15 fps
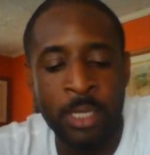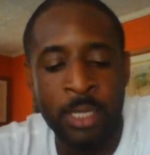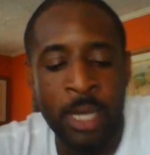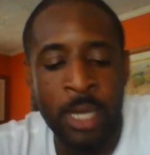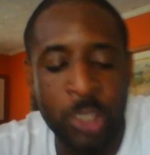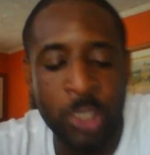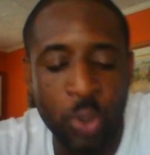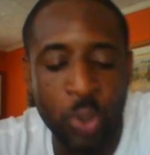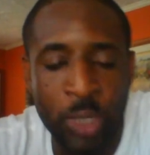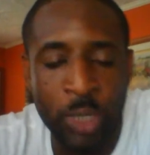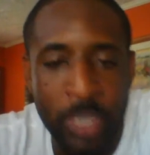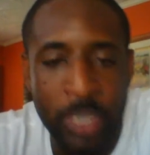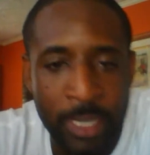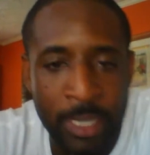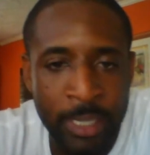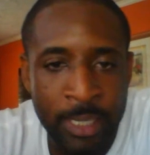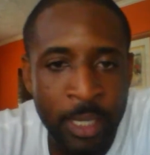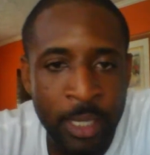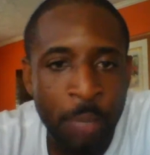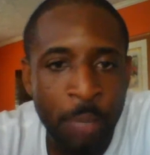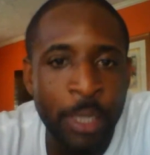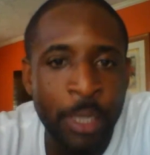And so today
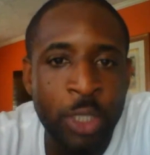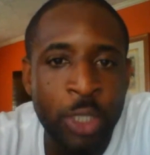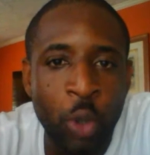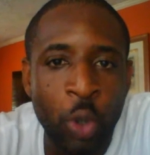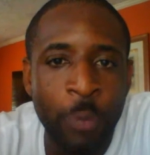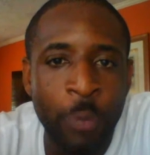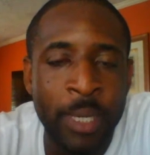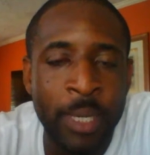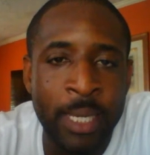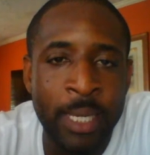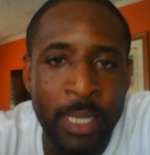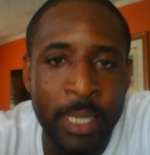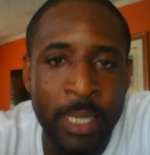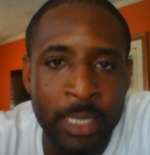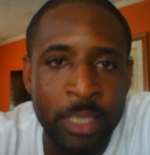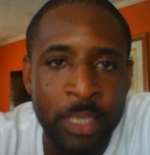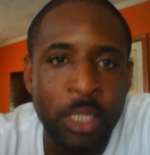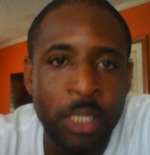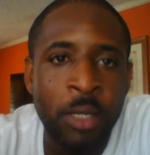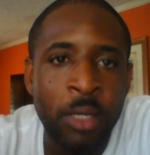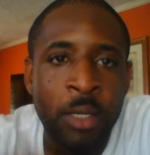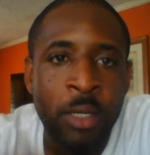my topic is
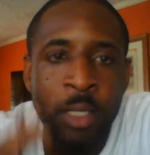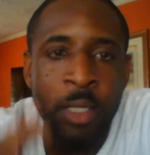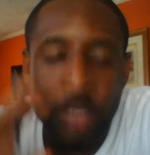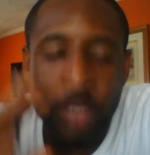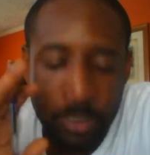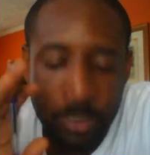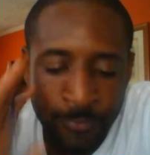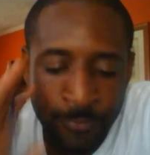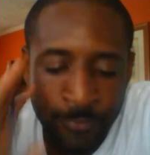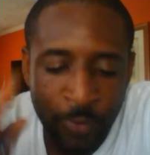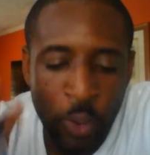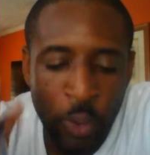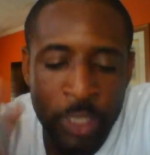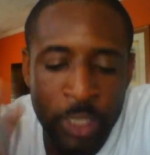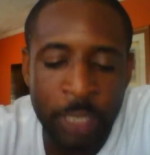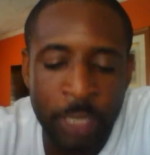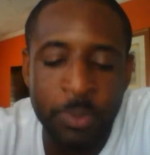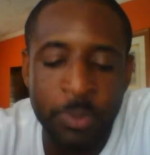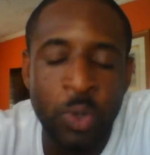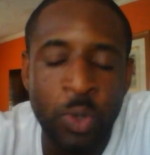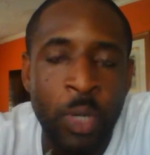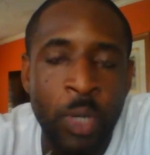four
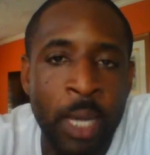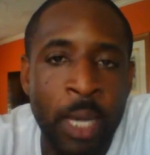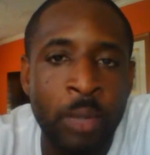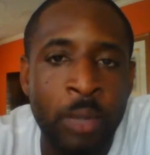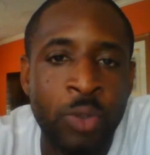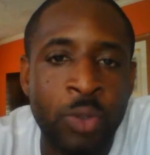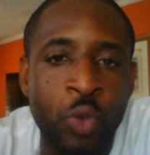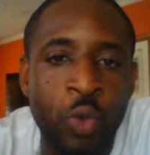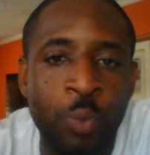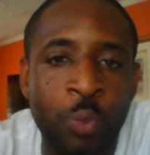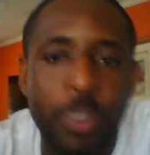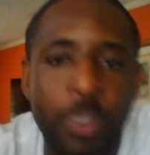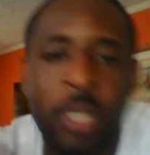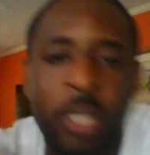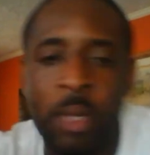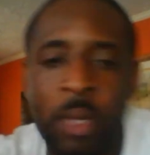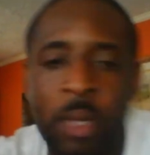tips on how to build